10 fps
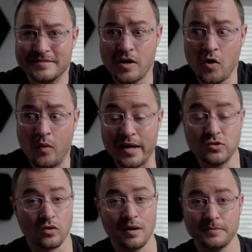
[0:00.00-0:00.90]
So I
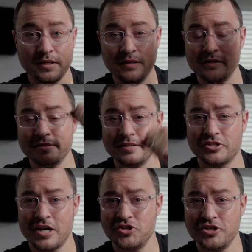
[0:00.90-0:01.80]
dropped it in their
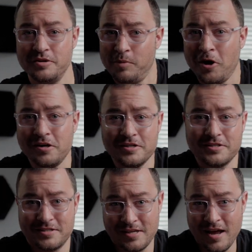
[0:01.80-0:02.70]
suggestion
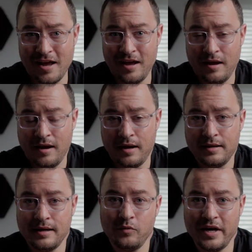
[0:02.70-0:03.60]
box,
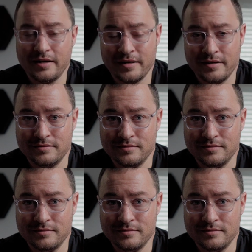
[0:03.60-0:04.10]
and I waited.